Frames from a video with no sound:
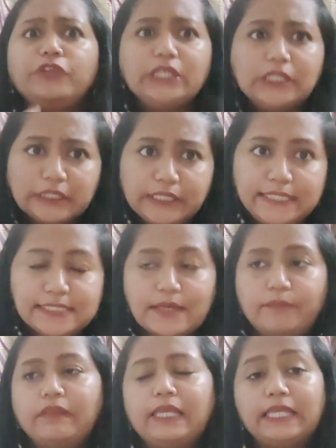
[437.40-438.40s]
of hearing
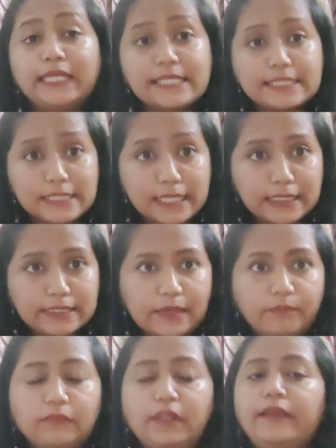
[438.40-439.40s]
something, listening
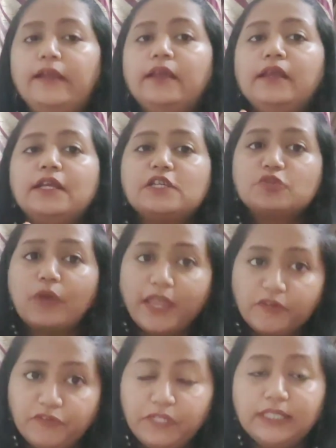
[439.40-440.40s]
something. So
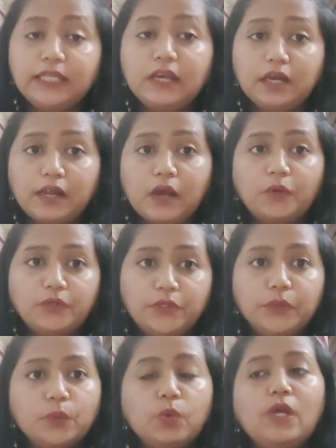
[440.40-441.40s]
everything around
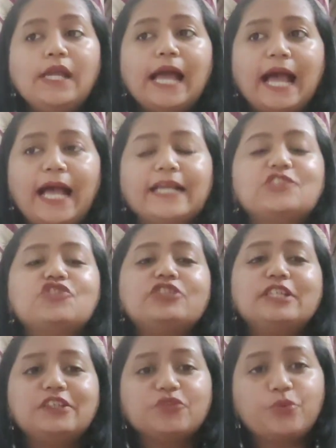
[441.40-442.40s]
you
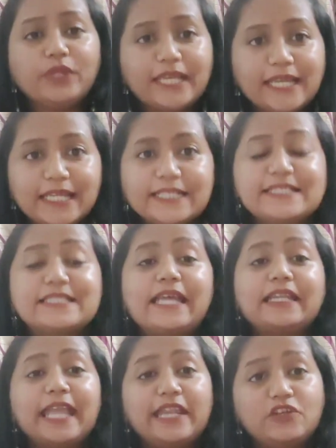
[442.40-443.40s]
actually creates
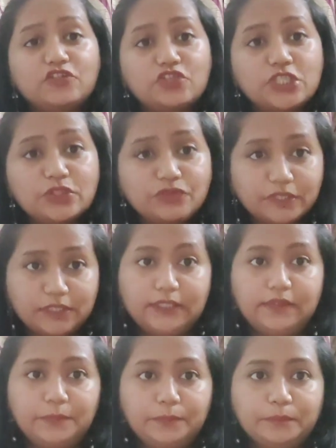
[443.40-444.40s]
that energy
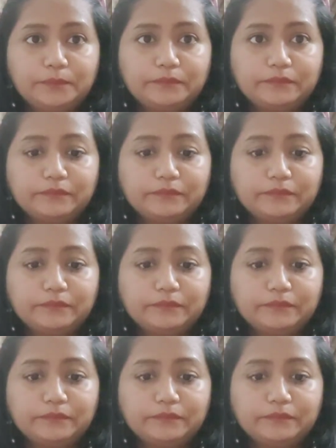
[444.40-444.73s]
within.